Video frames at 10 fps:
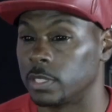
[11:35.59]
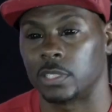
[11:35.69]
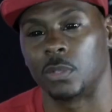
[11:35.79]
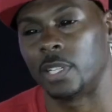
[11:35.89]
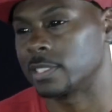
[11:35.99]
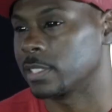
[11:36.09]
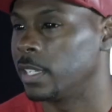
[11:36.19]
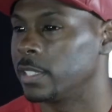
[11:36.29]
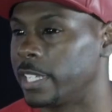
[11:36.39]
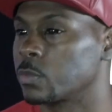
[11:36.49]
So
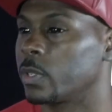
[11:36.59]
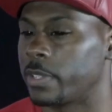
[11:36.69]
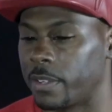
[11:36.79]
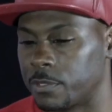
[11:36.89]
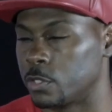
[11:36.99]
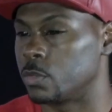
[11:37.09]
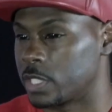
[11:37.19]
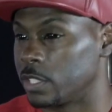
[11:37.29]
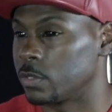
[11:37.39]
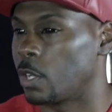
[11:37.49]
that's what you have to do.
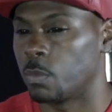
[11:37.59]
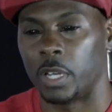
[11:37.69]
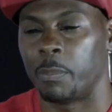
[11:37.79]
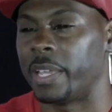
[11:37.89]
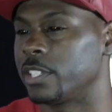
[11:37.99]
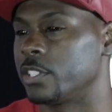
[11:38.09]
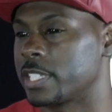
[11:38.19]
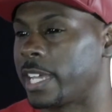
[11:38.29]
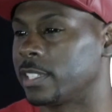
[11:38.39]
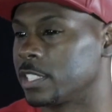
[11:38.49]
Still, don't abandon your
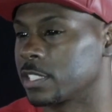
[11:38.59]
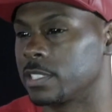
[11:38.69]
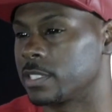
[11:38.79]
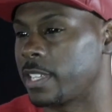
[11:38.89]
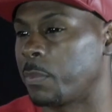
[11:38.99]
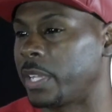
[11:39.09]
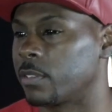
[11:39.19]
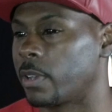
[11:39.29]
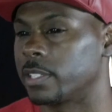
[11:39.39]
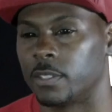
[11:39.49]
talent just because it's not paying
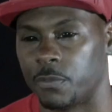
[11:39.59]
right then.